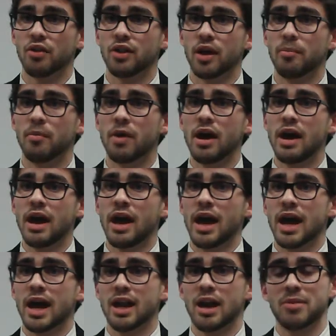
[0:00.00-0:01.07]
them.
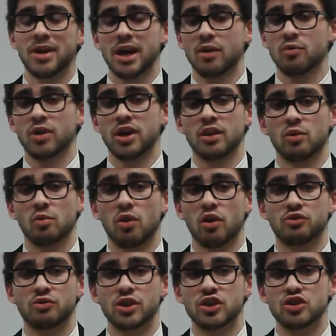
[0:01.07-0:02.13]
And I began reading the
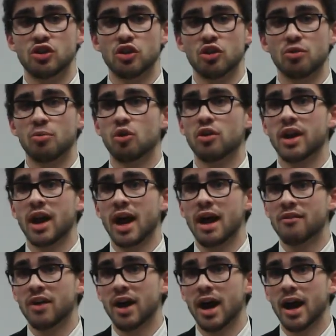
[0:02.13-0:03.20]
Wall Street Journal more than I
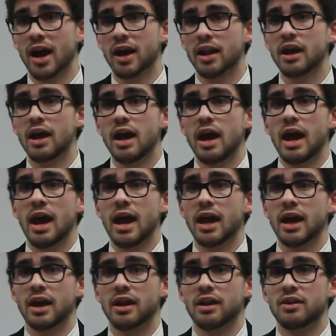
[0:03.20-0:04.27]
ever had.
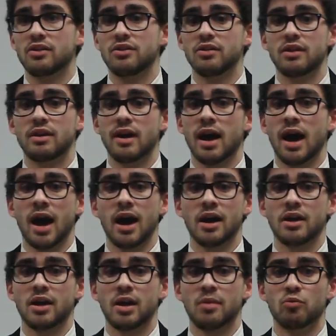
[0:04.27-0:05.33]
And I
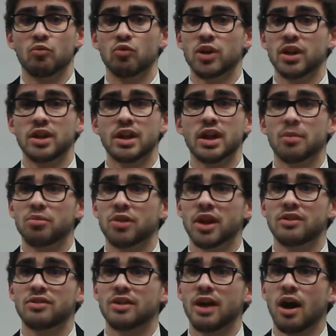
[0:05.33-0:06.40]
am really in a
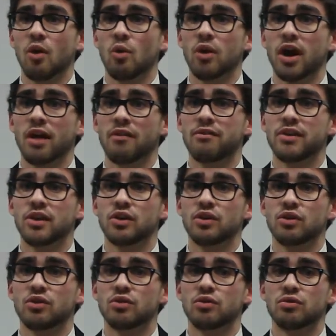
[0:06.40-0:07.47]
place now where I
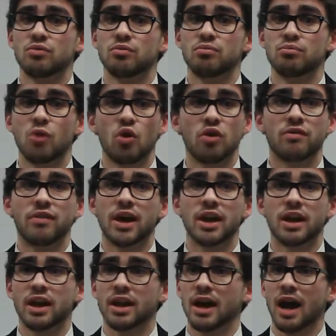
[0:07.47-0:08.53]
feel
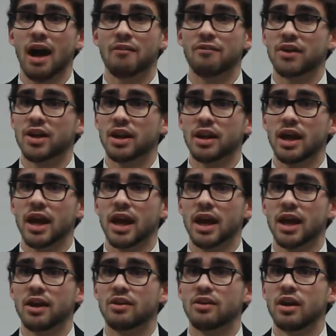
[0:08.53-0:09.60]
motivated and confident.
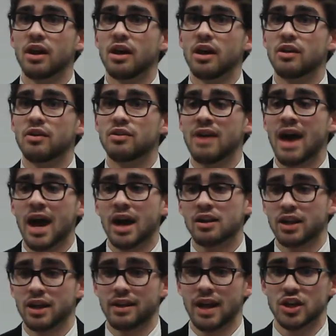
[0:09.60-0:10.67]
And
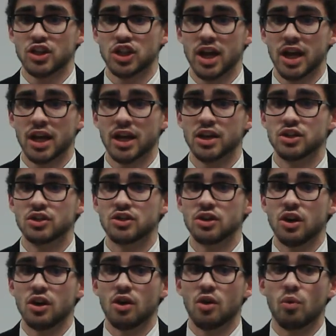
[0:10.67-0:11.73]
tackling that change
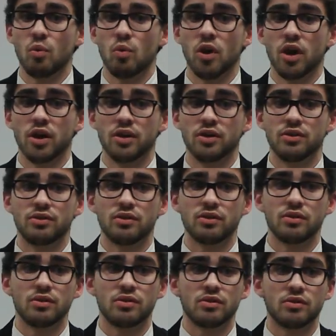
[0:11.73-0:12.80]

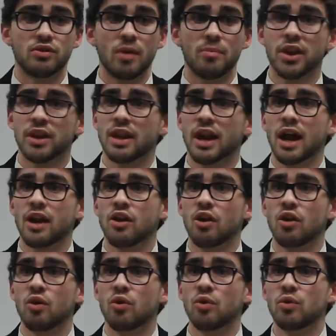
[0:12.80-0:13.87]
was something that I
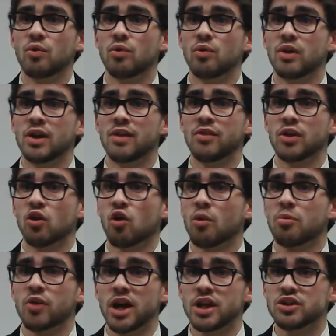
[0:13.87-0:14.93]
know even
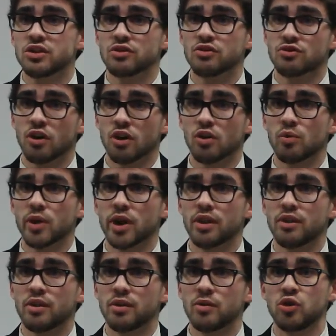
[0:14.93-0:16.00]
corporations struggle
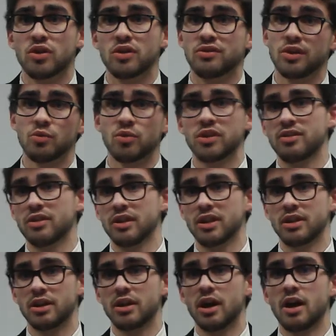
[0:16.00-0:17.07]
with. You could see
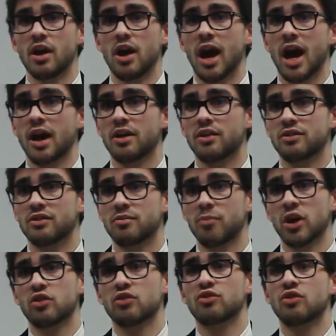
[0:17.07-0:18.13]
recently, as
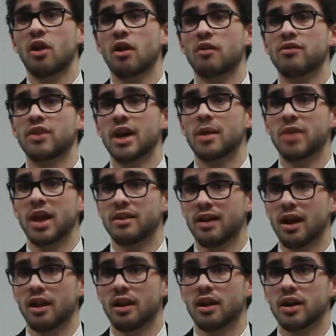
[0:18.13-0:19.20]
Microsoft named
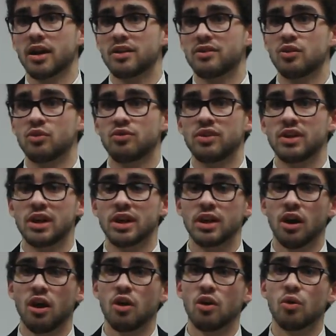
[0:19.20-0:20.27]
Nadella its new
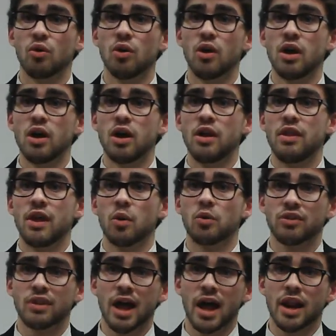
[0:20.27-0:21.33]
CEO, there
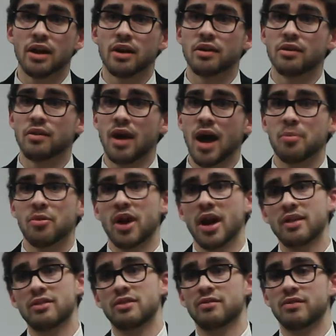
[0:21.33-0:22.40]
was a lot of
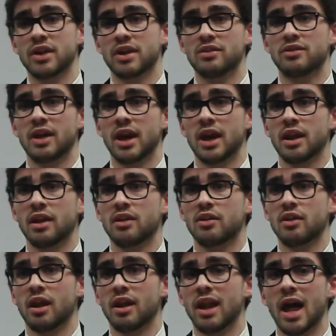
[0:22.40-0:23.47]
apprehensiveness,
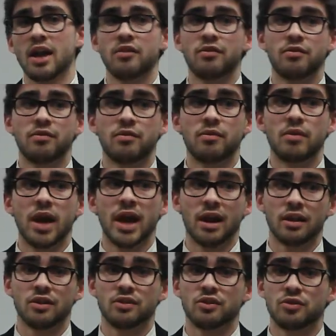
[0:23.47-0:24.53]
and a lot of
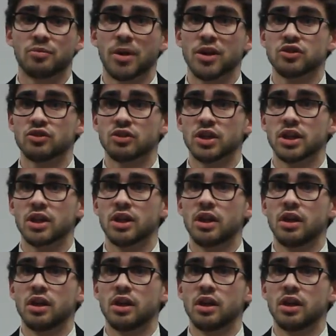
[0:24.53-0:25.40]
analysts, especially